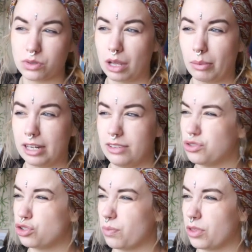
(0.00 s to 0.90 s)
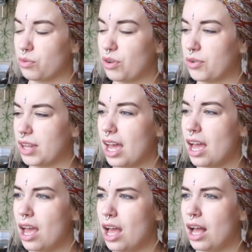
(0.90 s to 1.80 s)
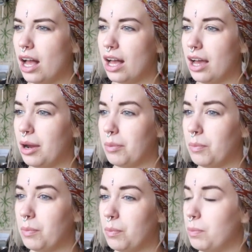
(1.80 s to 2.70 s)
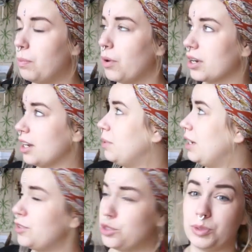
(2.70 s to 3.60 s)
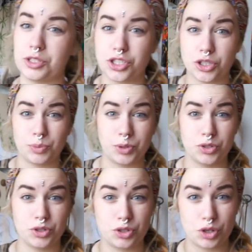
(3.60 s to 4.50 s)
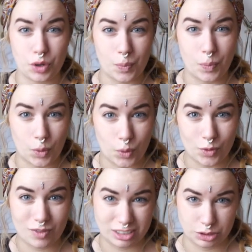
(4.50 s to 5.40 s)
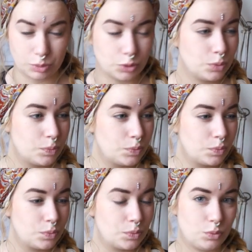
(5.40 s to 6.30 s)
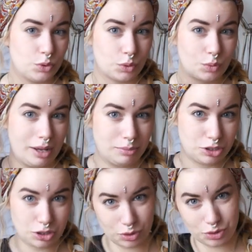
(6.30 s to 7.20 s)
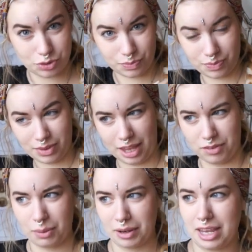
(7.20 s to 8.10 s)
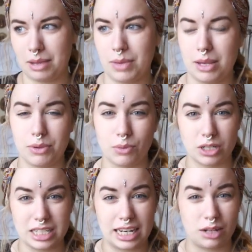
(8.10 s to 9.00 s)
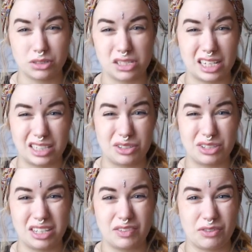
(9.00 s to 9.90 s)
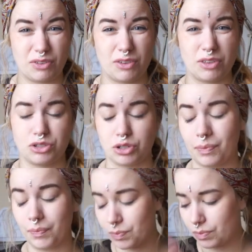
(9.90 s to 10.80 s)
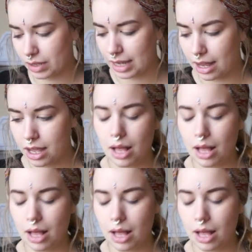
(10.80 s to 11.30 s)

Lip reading: I believe, something around there. But I believe it to be so much more valuable. So I'm just going to have it back here. Maybe one day I will sell it even further. So yeah.